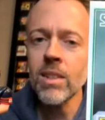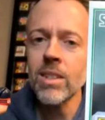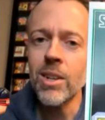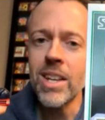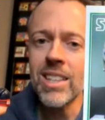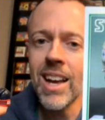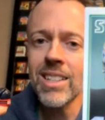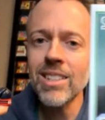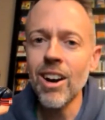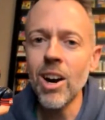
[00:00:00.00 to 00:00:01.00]
So his
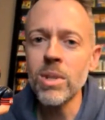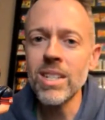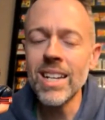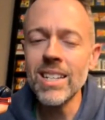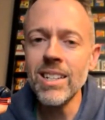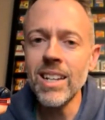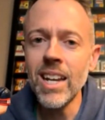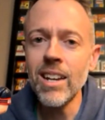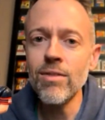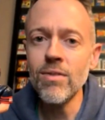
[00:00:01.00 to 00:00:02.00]
last card was
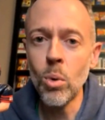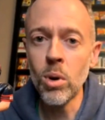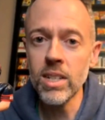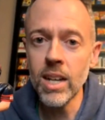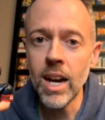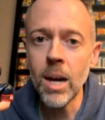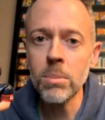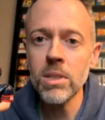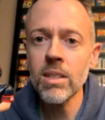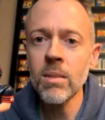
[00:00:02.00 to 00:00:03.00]
1984
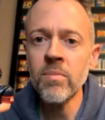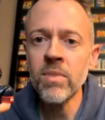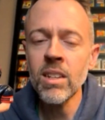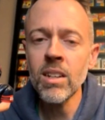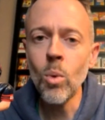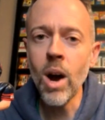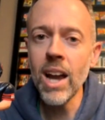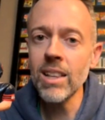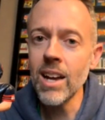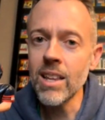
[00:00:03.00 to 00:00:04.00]
Tops.
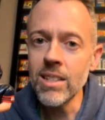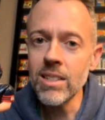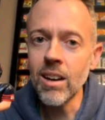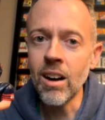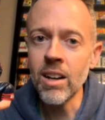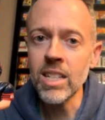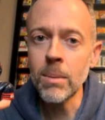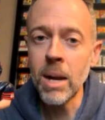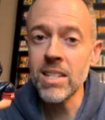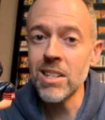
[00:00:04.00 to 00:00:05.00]
Why I like this card is
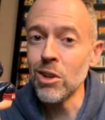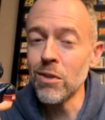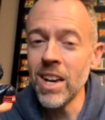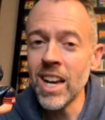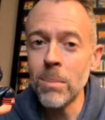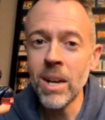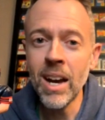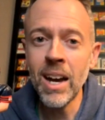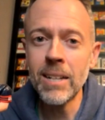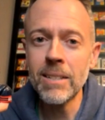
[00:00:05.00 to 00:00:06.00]
I'm not a Steeler fan. I'm
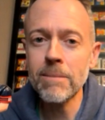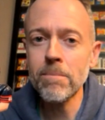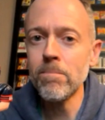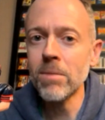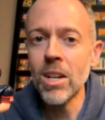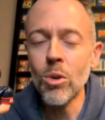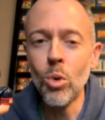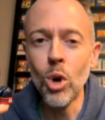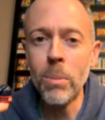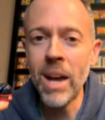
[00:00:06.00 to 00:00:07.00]
not a
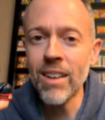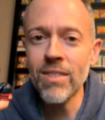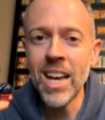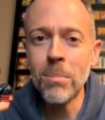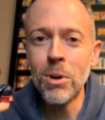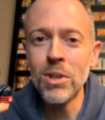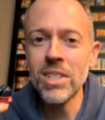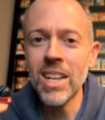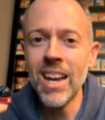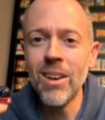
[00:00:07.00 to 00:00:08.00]
quarterback fan per
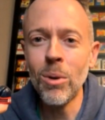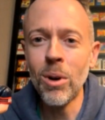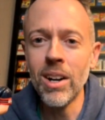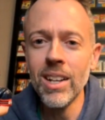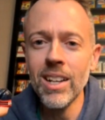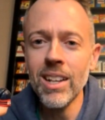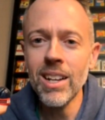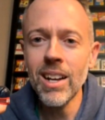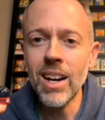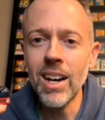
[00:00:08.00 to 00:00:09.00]
se, or
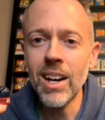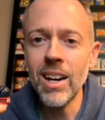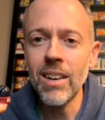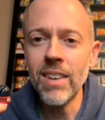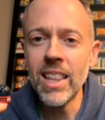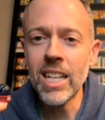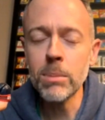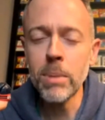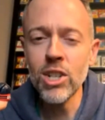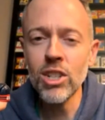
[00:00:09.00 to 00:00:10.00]
of anything
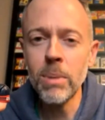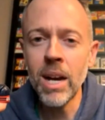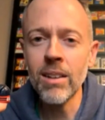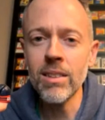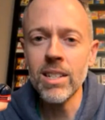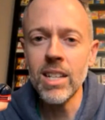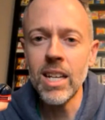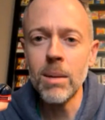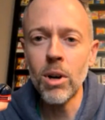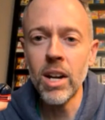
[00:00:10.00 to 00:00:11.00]
special about the
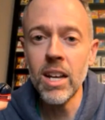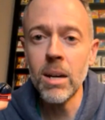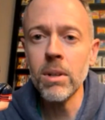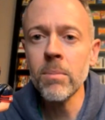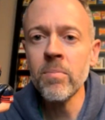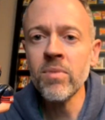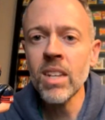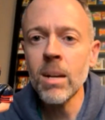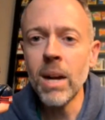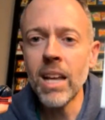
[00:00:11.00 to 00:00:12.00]
team or him.
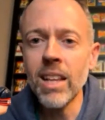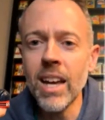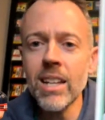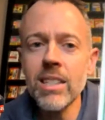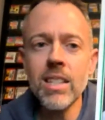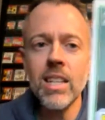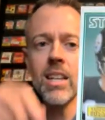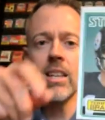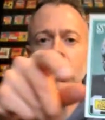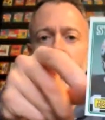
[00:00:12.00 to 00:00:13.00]
But I like seeing let